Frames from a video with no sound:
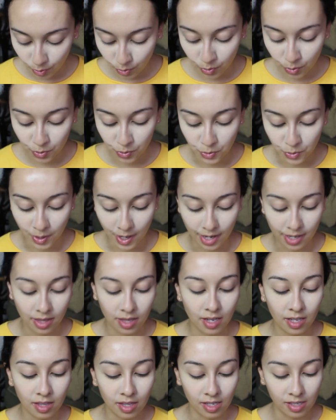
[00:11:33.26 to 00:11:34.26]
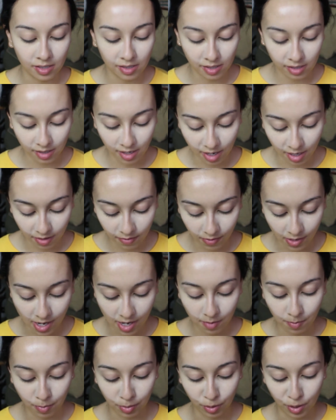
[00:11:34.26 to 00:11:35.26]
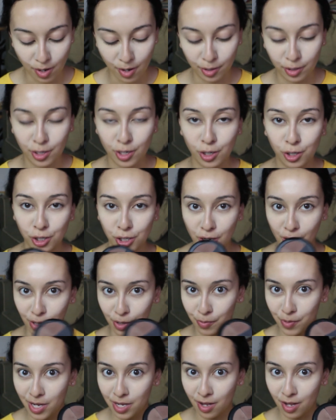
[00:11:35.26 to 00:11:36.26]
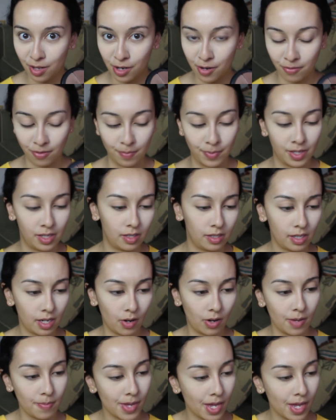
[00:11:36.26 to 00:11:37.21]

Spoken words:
Ooh, I think this kind of like blondish yellowy color from the Teri